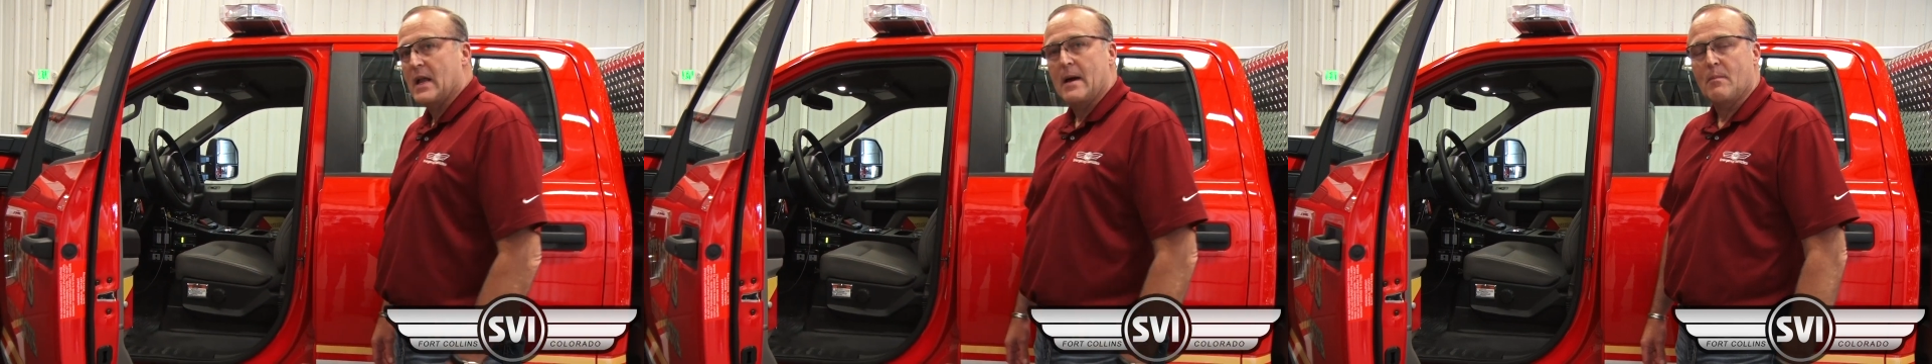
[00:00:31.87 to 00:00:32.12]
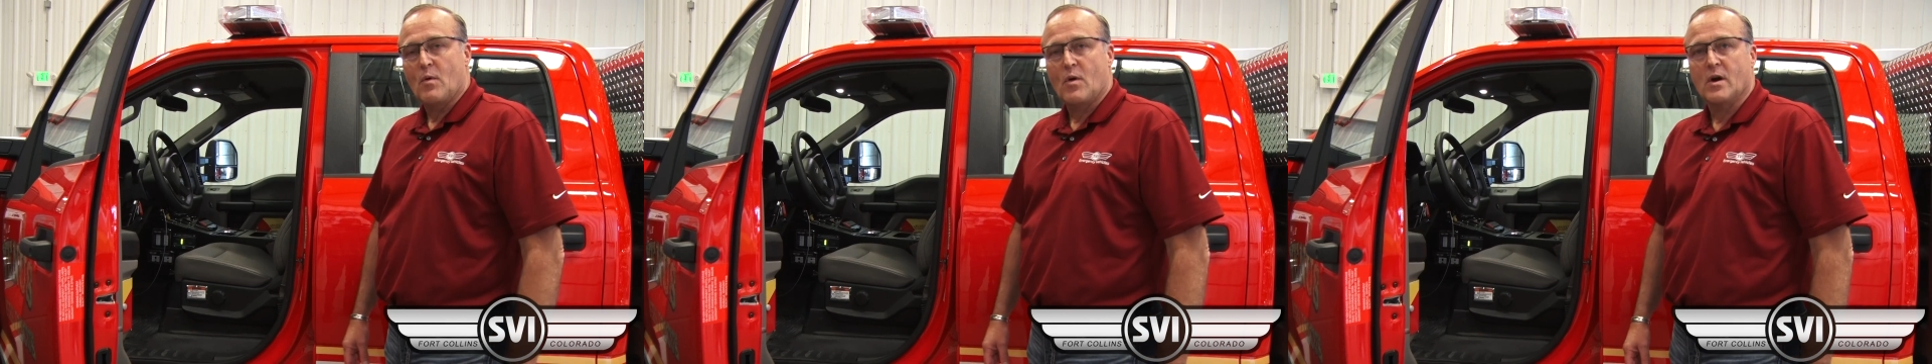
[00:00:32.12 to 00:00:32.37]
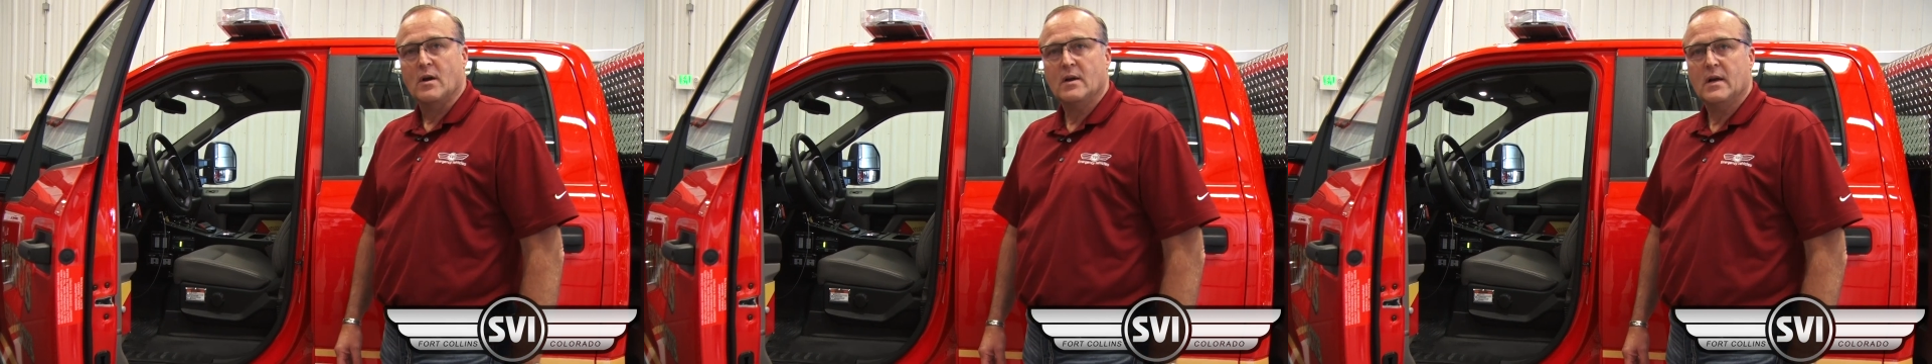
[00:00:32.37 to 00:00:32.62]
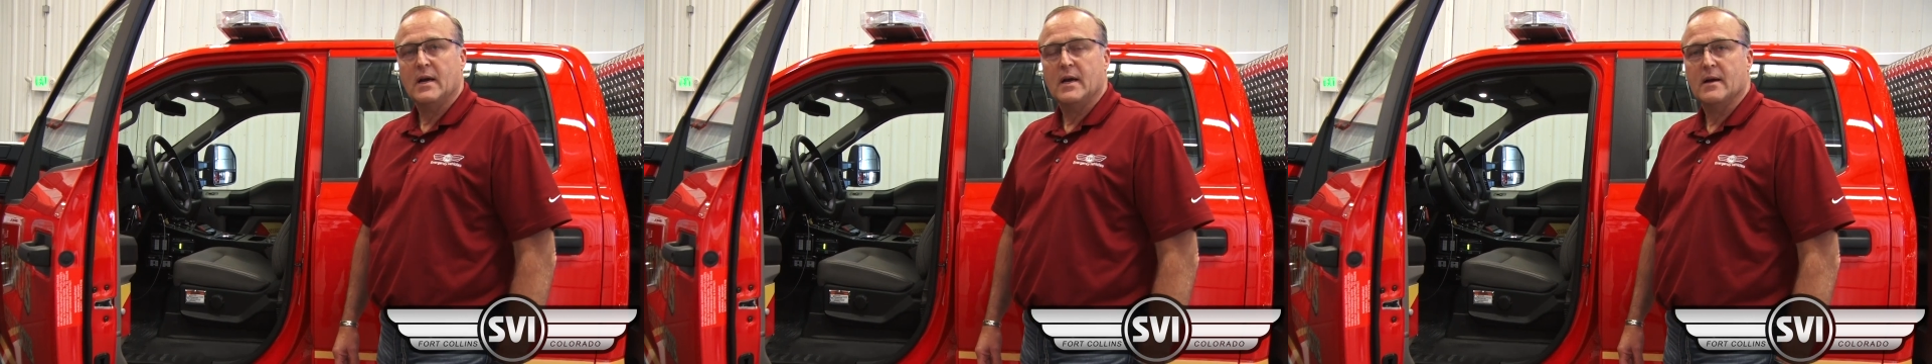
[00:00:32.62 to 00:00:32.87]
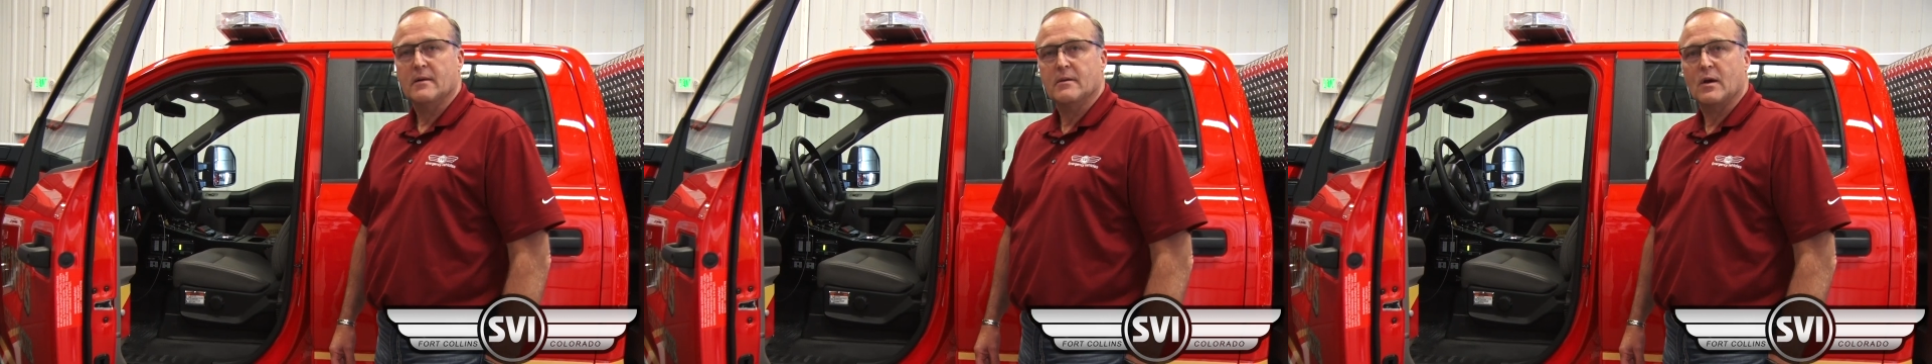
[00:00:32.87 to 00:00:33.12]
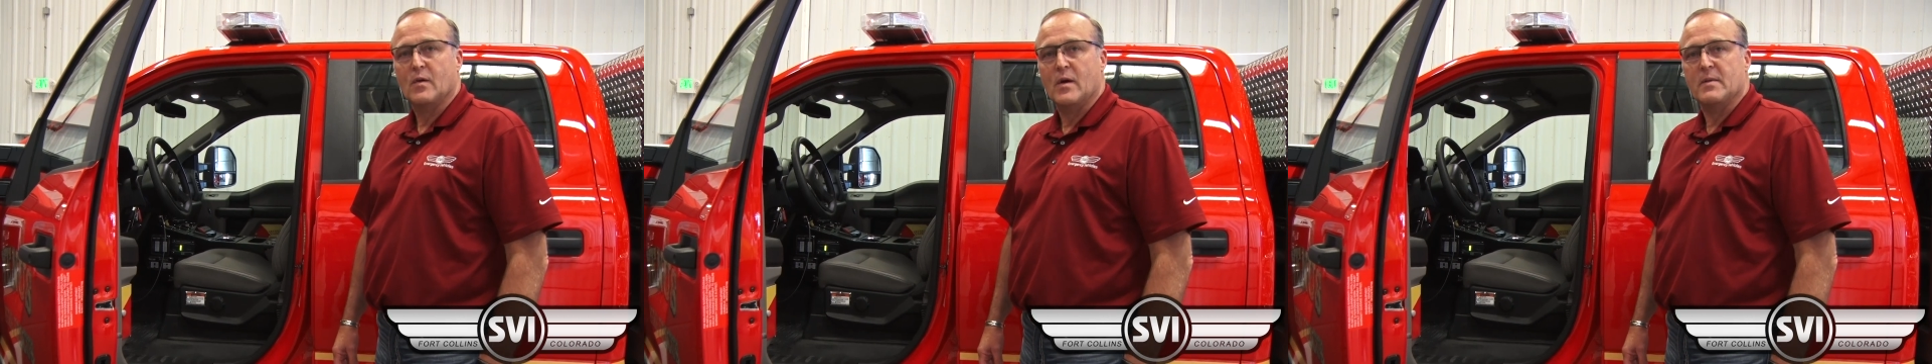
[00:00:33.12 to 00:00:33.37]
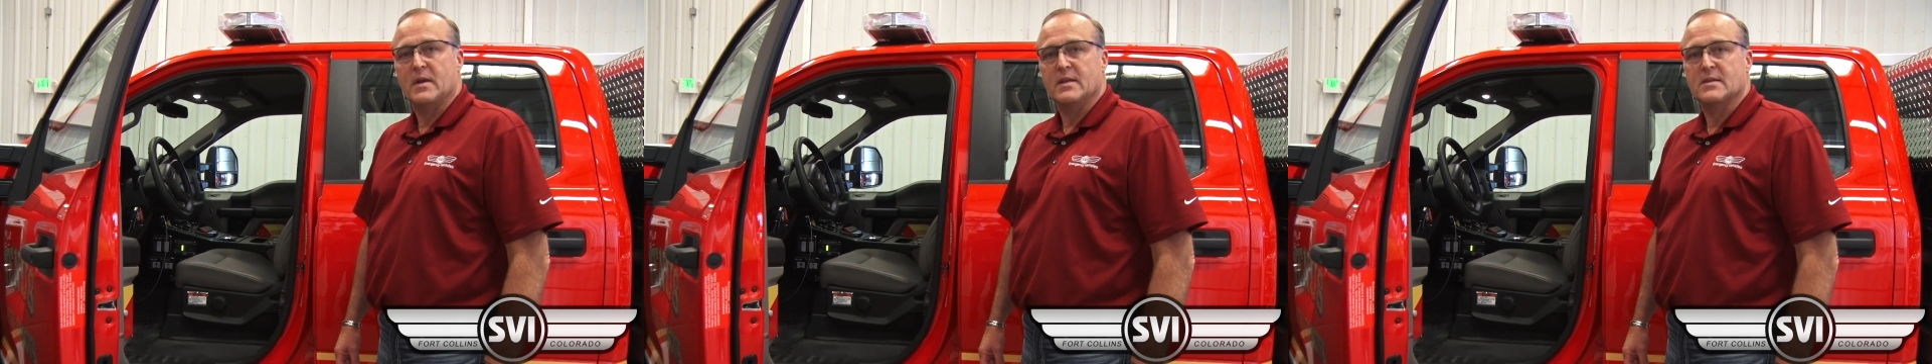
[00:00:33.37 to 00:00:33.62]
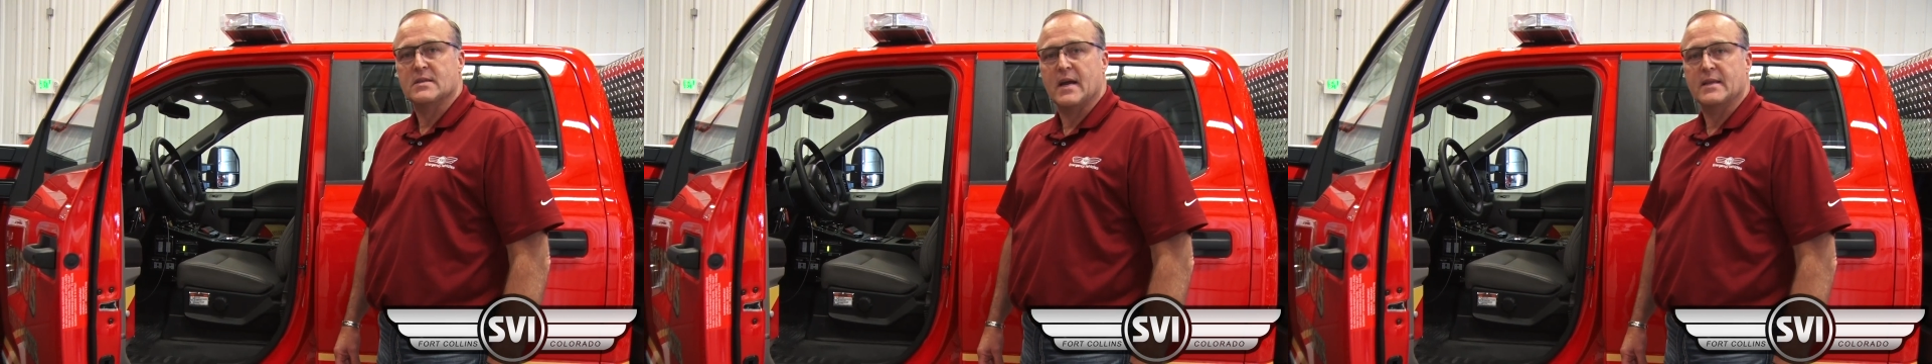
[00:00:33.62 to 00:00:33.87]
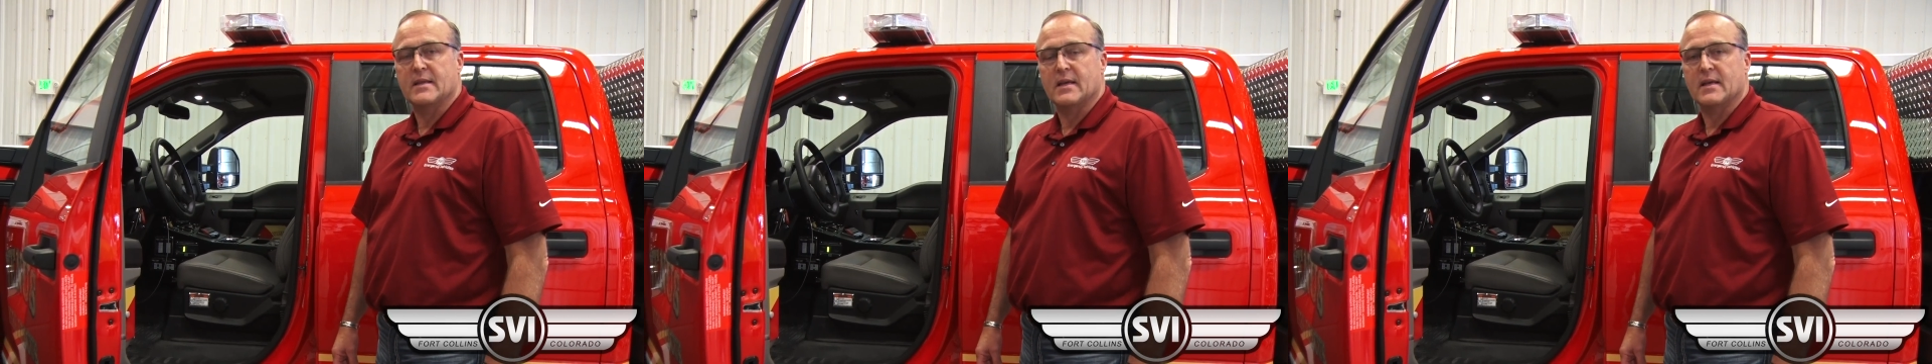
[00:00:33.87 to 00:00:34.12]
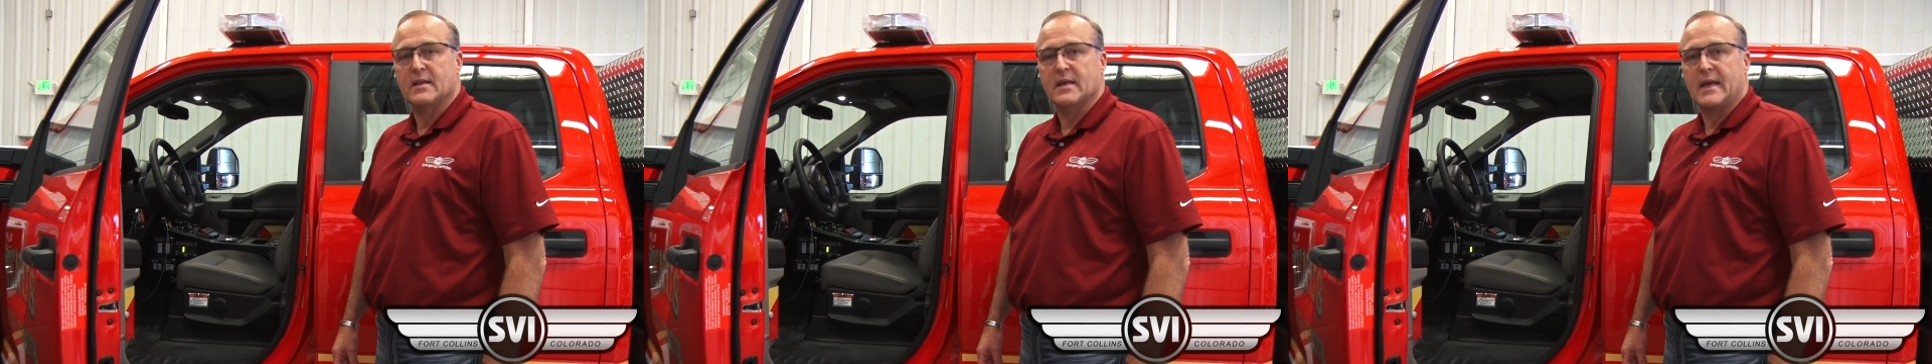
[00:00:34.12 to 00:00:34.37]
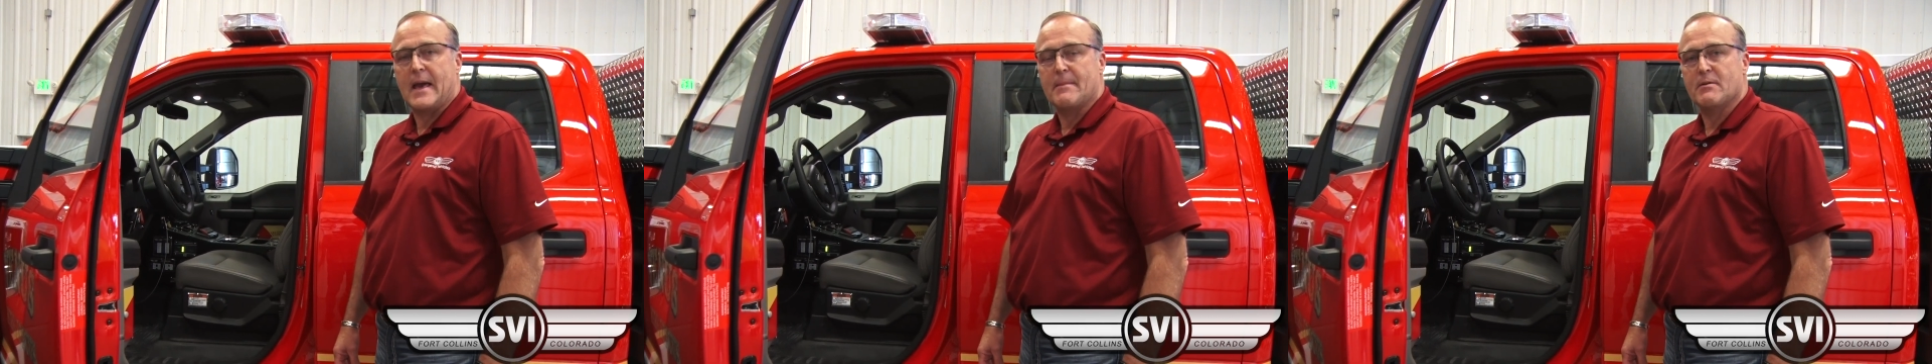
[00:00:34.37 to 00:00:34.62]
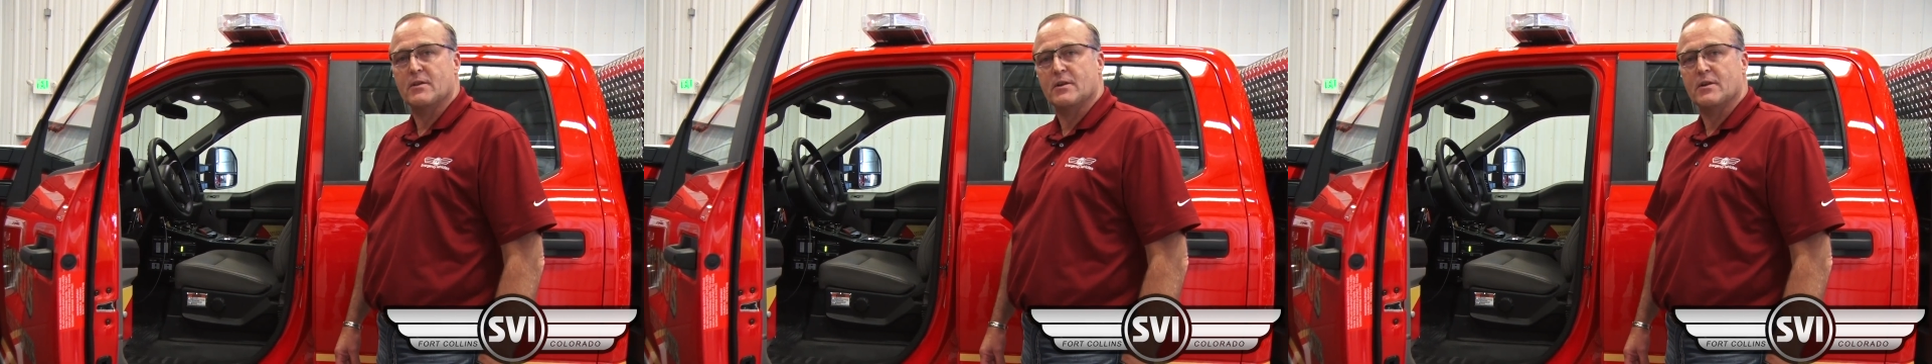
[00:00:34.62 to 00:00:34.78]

a lot more uh, equipment inside the, the cabinet.